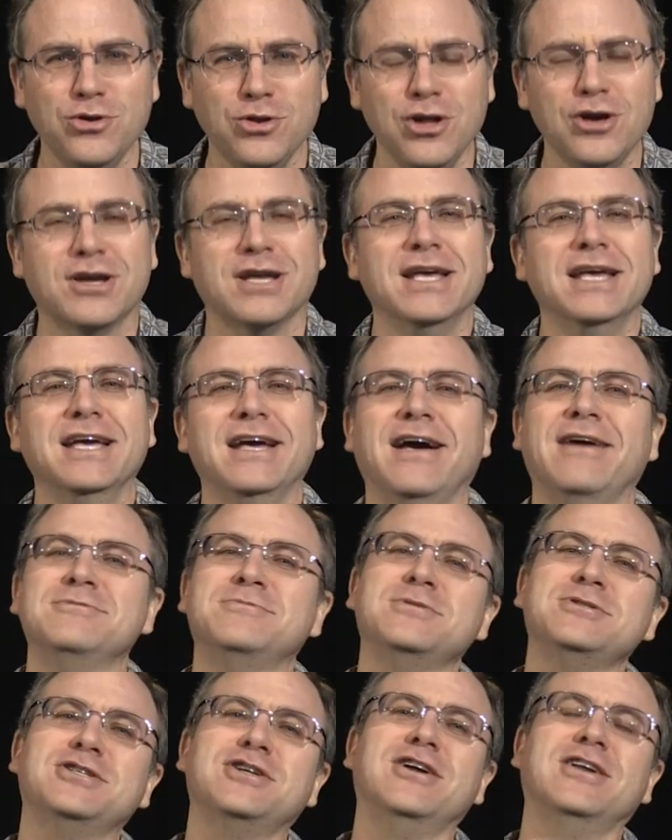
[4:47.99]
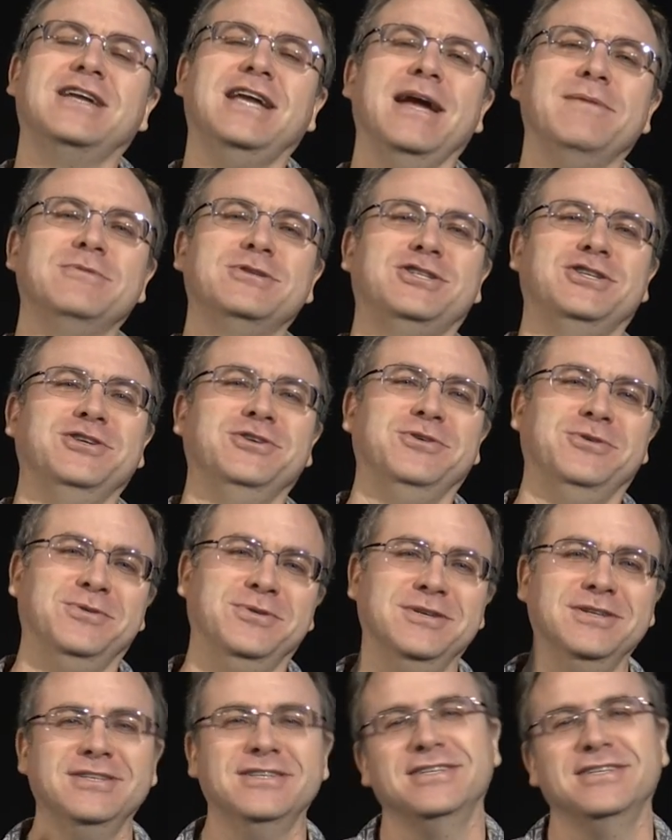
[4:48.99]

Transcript: look. I'm supposed to go to camera two.